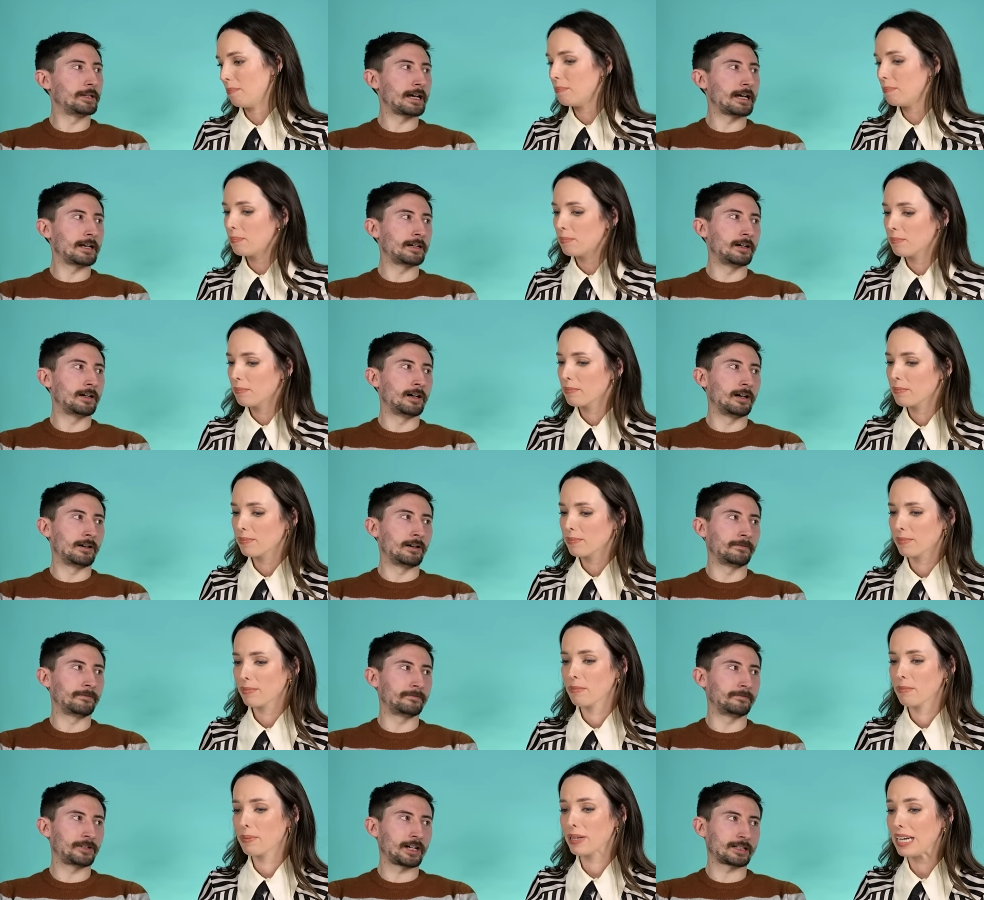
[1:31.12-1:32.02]
Speaker 1: banana
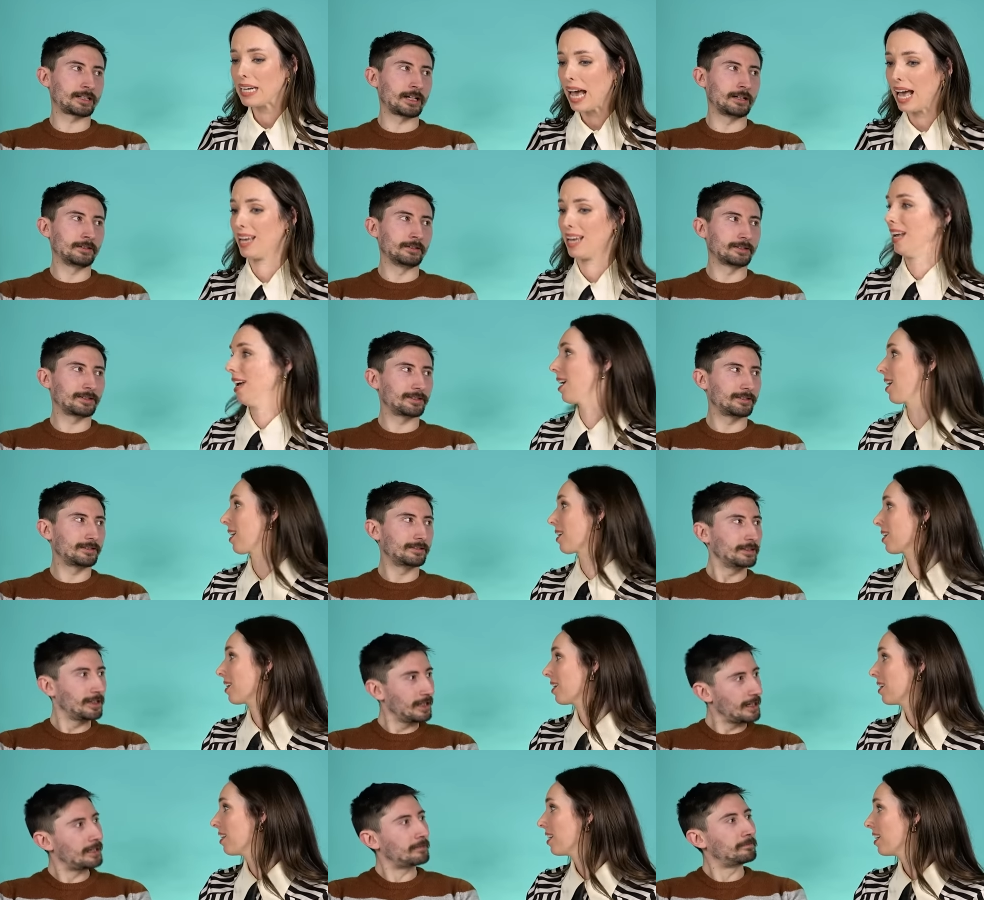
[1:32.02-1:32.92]
off Jack
Speaker 2: banana. Daniels.
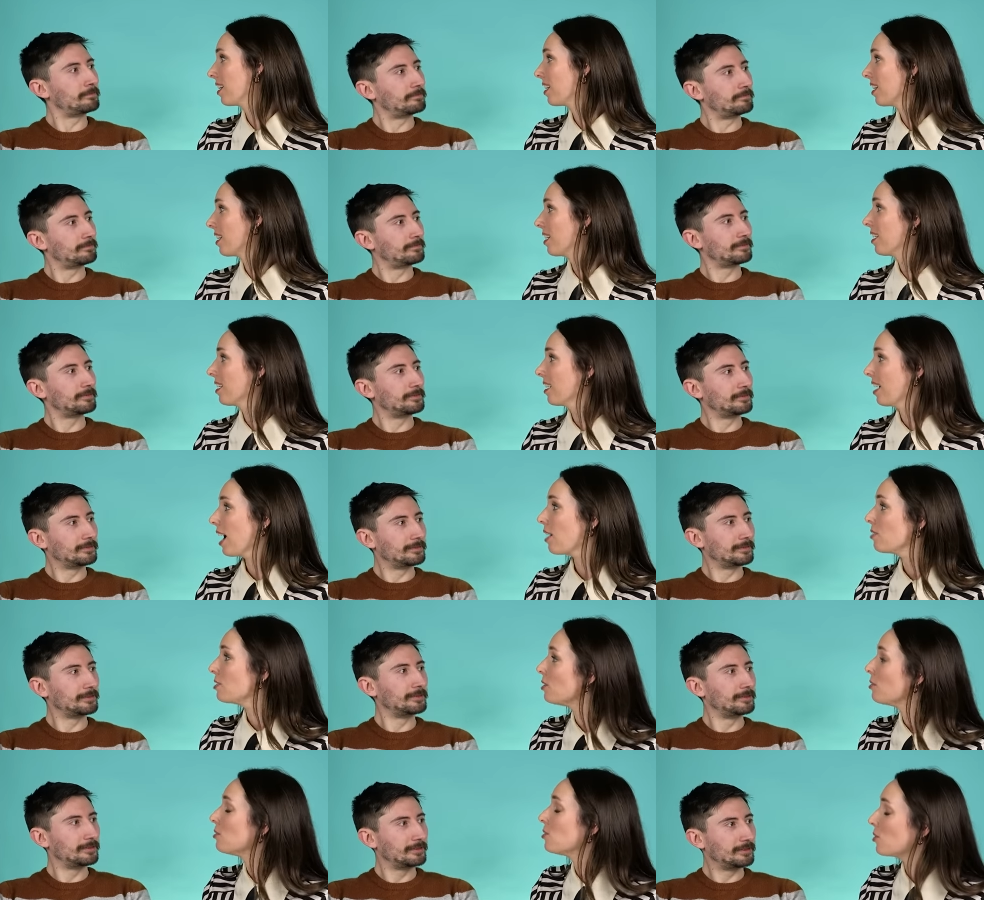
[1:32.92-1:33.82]
Yeah. How do
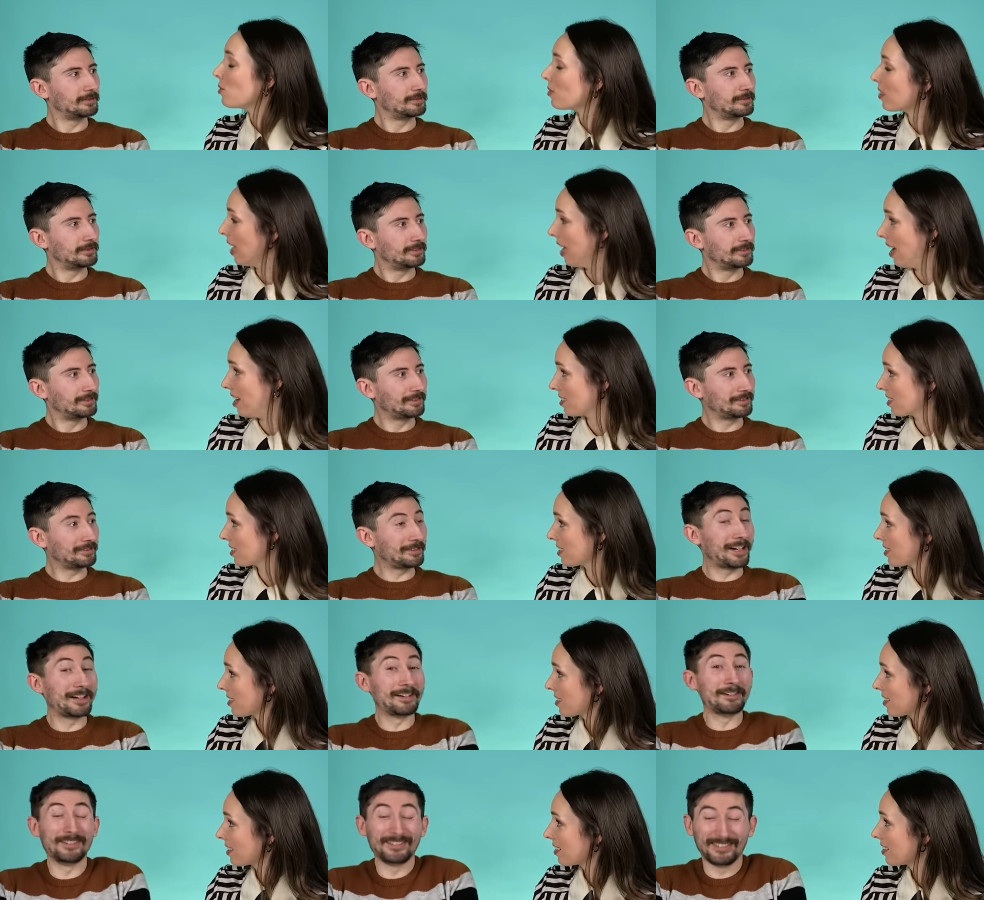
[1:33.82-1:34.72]
you do
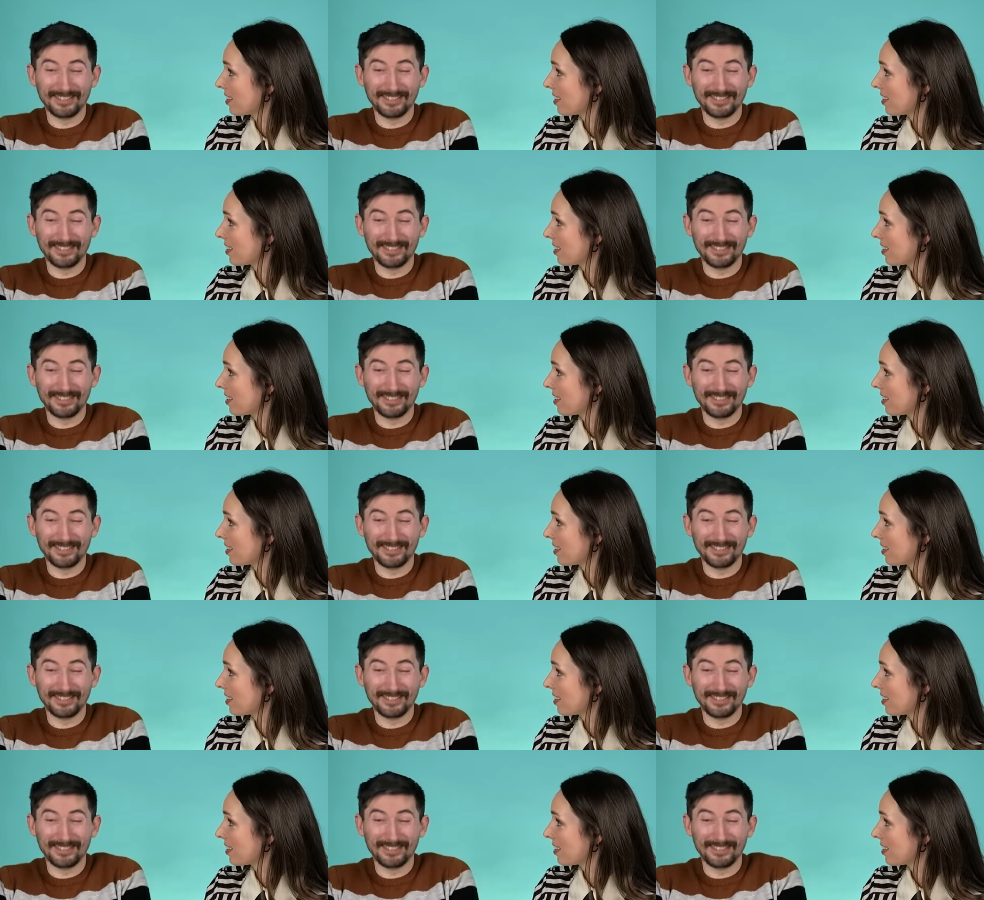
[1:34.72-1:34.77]
that?